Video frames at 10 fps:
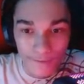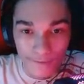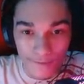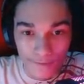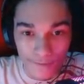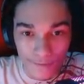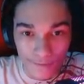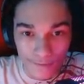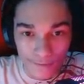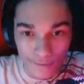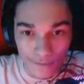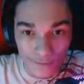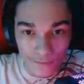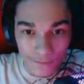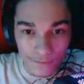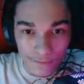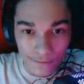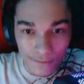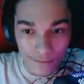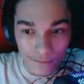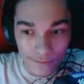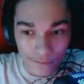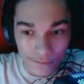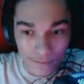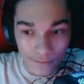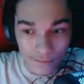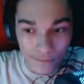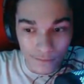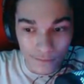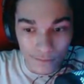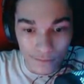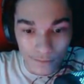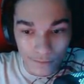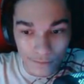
(no one is talking)